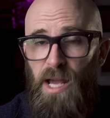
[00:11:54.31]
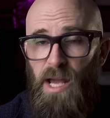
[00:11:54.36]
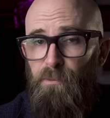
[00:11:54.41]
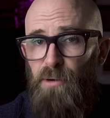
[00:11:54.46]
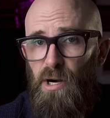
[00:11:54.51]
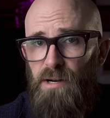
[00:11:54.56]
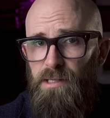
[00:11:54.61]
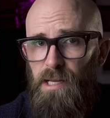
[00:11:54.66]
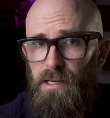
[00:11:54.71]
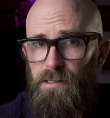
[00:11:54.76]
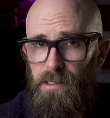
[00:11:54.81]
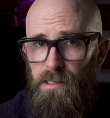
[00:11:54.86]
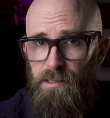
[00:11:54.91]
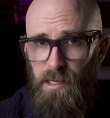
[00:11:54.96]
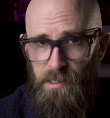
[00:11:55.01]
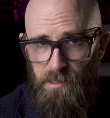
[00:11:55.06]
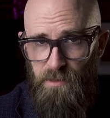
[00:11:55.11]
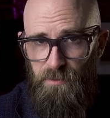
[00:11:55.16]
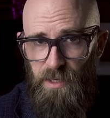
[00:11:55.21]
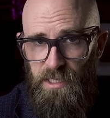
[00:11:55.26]
That process is
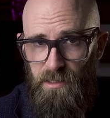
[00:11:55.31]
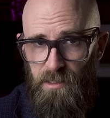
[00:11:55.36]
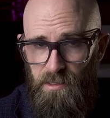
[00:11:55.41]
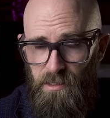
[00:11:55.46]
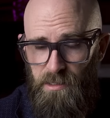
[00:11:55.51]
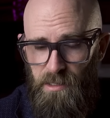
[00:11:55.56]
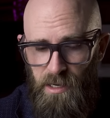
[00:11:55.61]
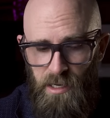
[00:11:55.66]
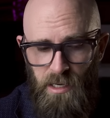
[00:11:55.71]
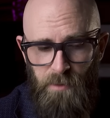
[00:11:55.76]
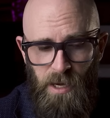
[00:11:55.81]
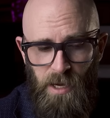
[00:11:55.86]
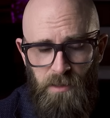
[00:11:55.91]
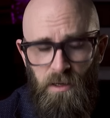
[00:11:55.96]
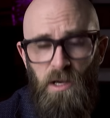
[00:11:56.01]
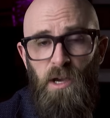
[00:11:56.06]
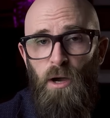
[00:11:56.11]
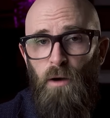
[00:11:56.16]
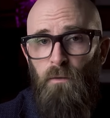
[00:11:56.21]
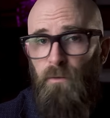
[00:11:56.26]
estimated to take
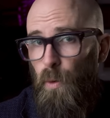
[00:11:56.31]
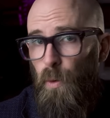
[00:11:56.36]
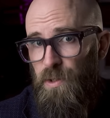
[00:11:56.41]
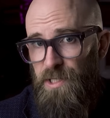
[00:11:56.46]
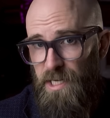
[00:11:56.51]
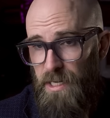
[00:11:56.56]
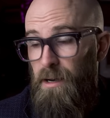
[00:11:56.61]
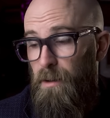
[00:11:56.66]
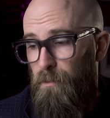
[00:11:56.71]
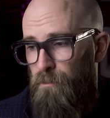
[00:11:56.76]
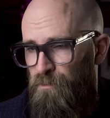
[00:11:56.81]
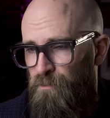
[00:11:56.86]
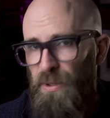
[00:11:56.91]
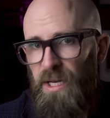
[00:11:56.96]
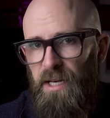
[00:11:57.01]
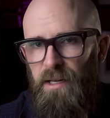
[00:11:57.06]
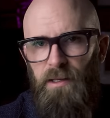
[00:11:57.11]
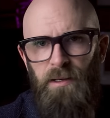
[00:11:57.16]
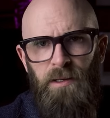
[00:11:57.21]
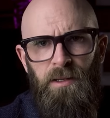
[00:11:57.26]
about fourteen
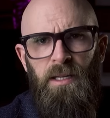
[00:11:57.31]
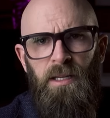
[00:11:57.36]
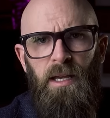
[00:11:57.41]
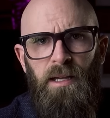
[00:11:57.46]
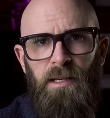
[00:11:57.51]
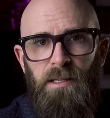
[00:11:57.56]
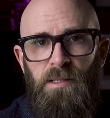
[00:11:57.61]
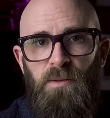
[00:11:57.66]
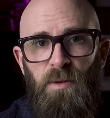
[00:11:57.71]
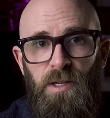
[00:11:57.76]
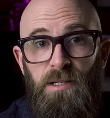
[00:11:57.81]
billion years,